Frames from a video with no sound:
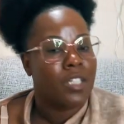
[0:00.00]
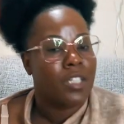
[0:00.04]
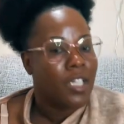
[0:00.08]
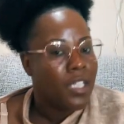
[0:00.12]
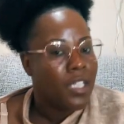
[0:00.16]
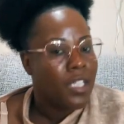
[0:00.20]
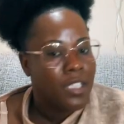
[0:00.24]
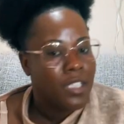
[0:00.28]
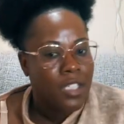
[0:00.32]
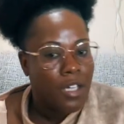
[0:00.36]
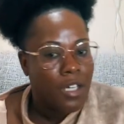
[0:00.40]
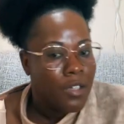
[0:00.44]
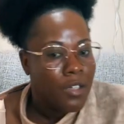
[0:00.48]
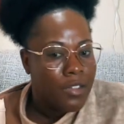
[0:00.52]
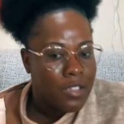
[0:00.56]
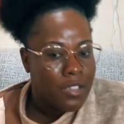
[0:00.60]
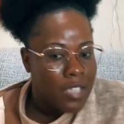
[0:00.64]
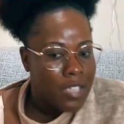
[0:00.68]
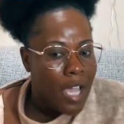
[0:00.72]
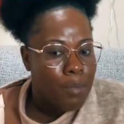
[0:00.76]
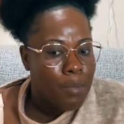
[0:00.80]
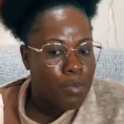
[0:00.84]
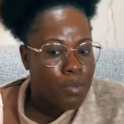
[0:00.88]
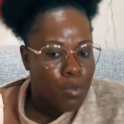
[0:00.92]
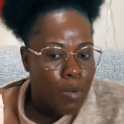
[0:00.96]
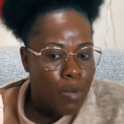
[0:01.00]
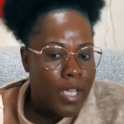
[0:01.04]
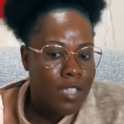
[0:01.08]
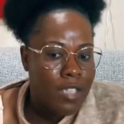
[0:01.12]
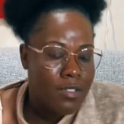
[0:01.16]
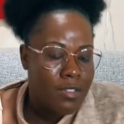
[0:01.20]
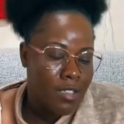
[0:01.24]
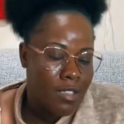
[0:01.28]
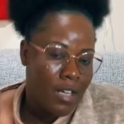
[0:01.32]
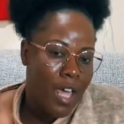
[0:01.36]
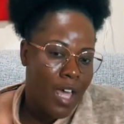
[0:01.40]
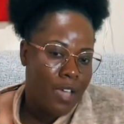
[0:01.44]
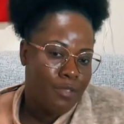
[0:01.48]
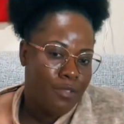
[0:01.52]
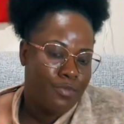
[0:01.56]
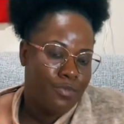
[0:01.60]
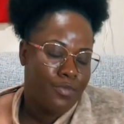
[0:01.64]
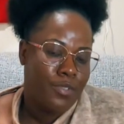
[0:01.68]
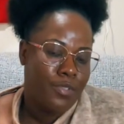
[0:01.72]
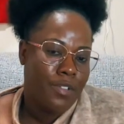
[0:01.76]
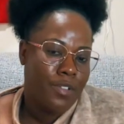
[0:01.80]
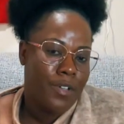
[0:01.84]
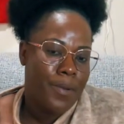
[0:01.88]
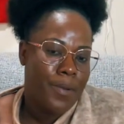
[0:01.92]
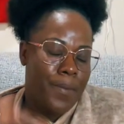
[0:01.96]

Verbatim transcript: in any other type of ways in life